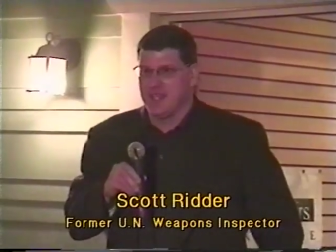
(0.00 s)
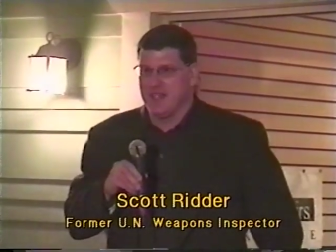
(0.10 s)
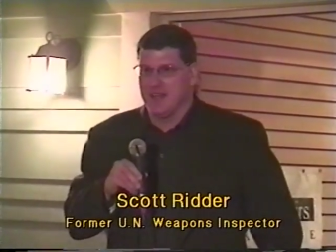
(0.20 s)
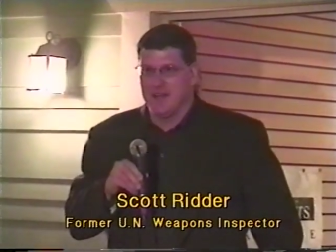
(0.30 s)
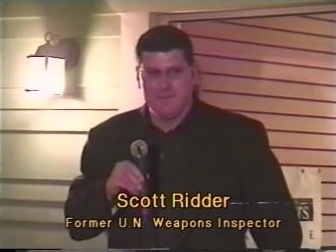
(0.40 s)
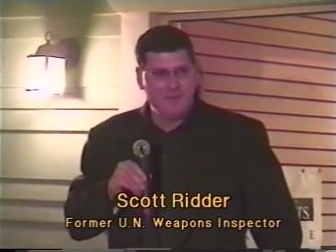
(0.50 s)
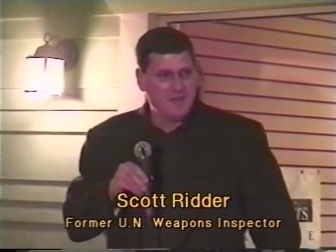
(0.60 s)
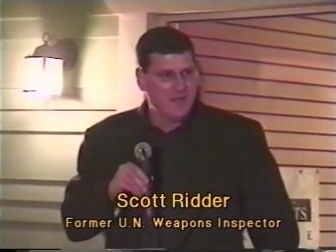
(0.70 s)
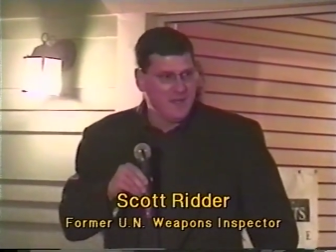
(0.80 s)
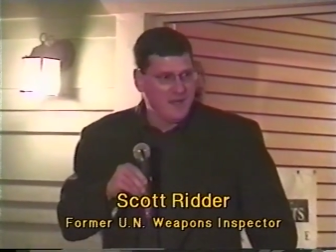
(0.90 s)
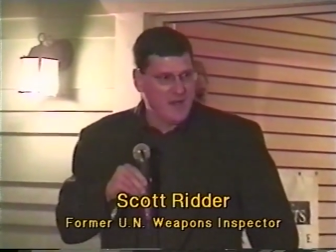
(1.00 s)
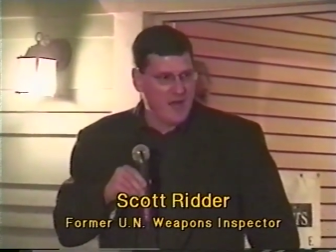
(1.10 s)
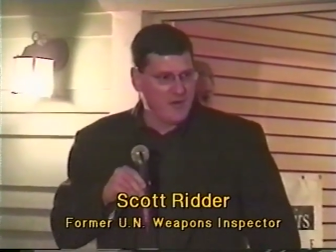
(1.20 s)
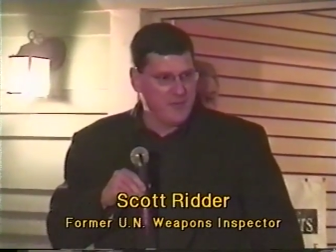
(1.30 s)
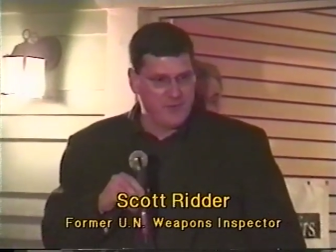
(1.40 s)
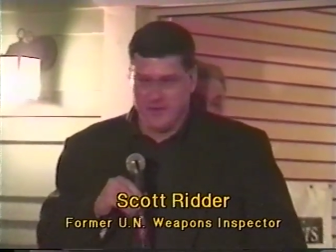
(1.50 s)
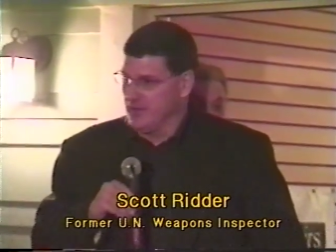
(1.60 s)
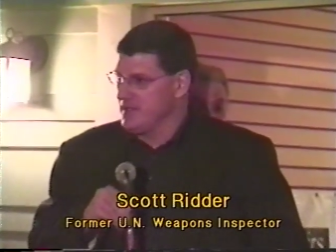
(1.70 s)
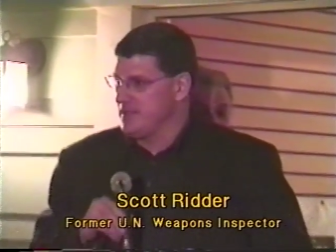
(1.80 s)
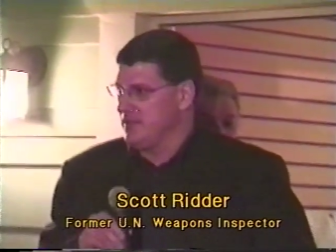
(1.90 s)
a uh, an honor and a
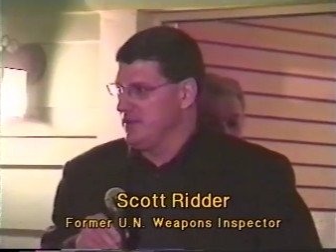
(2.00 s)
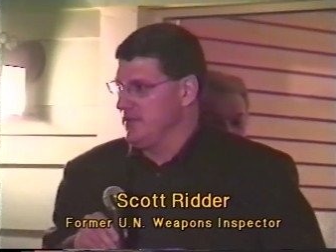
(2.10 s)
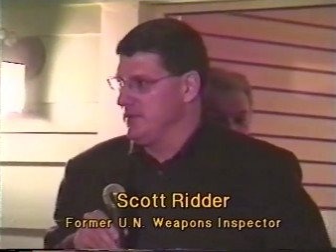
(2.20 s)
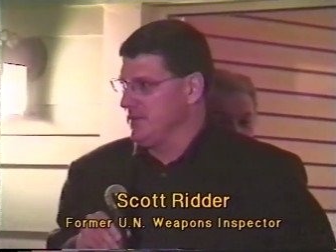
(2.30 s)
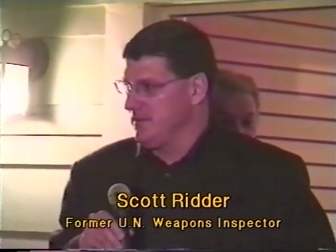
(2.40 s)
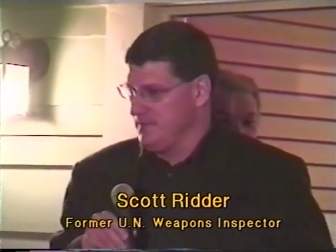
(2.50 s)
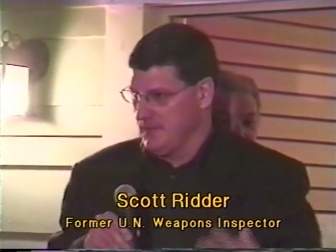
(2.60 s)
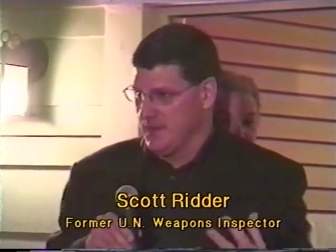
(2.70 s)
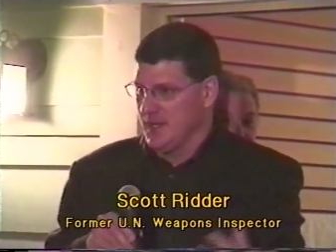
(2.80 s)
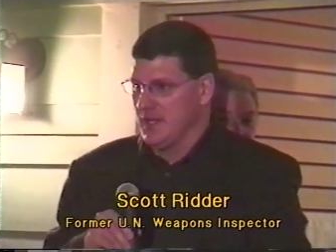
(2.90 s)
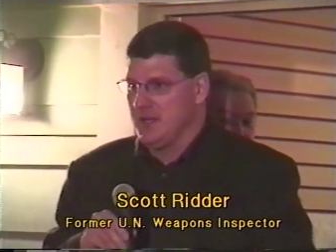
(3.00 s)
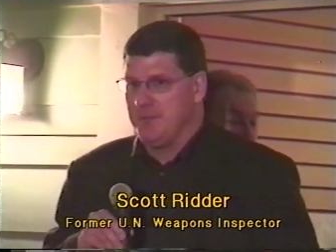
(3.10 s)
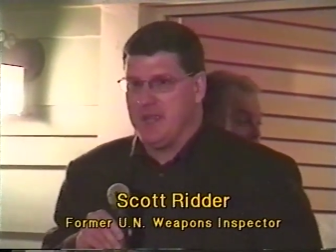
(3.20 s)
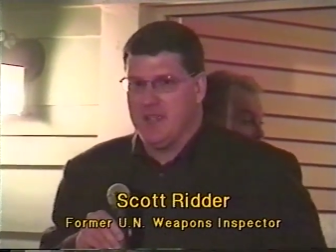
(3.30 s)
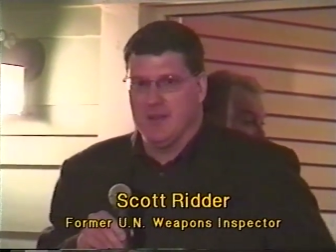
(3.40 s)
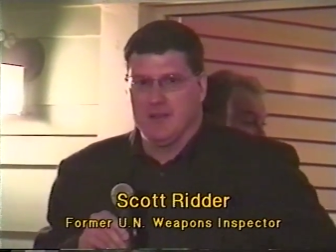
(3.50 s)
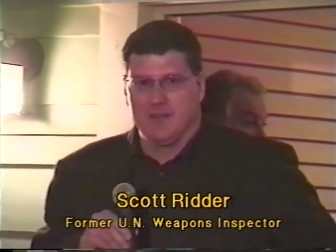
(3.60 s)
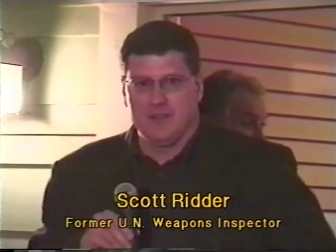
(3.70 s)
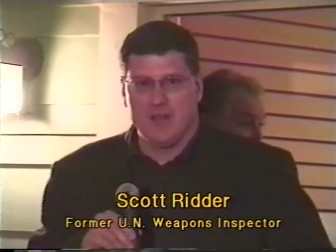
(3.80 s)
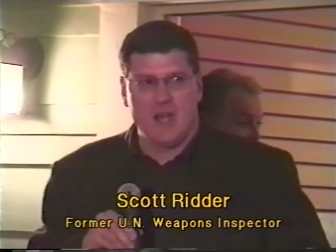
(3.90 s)
privilege to to be here and
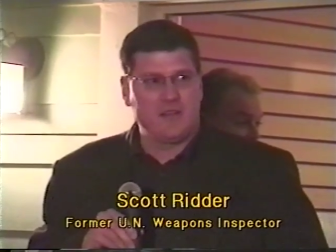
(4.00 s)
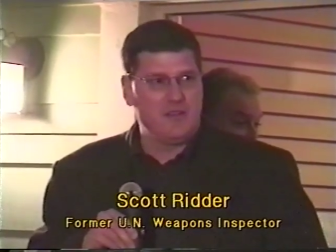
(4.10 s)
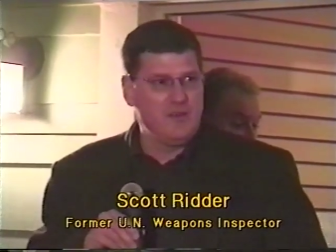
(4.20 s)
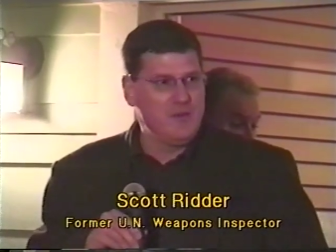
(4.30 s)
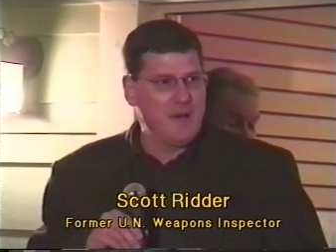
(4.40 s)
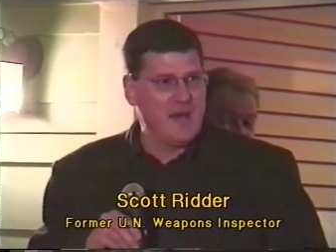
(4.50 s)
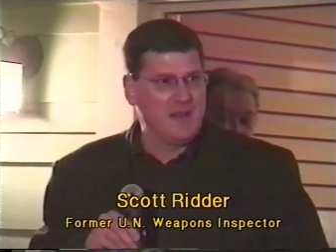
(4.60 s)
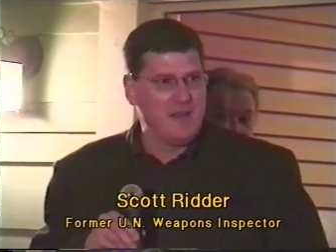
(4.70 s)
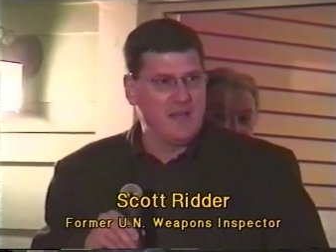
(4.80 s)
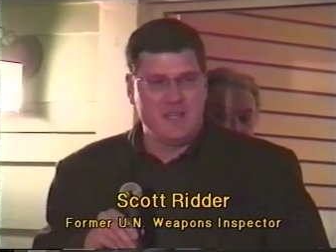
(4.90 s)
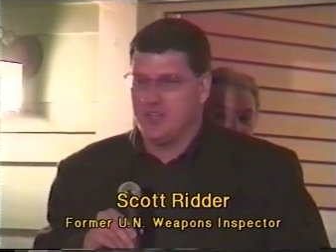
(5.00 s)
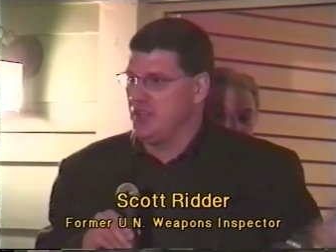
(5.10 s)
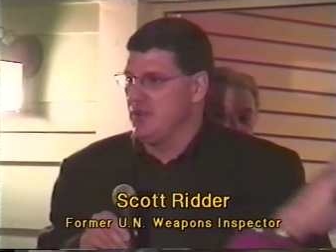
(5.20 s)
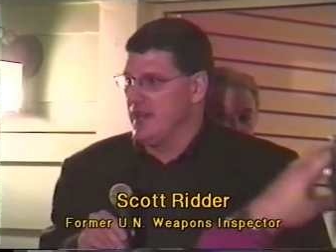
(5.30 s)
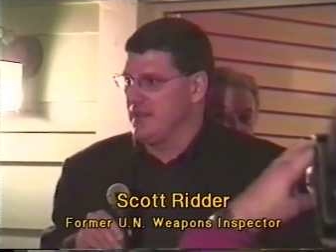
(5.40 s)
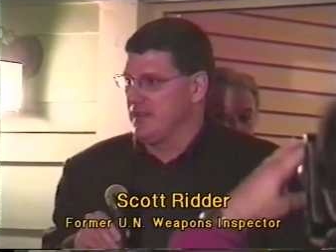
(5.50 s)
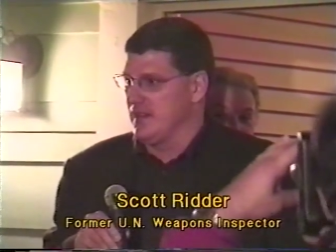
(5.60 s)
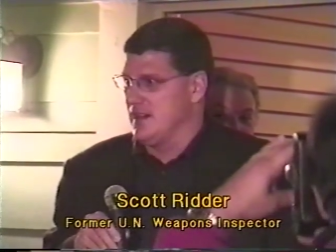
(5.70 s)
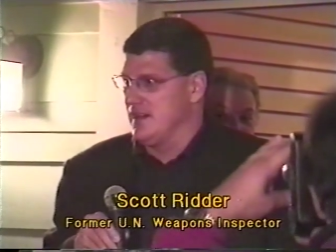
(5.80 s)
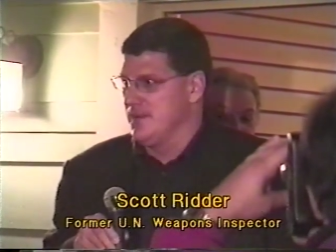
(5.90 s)
to talk to you about uh, an issue that,
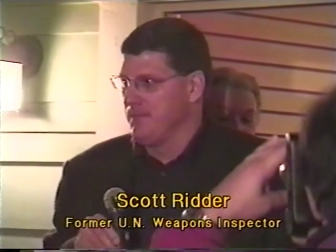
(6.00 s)
uh,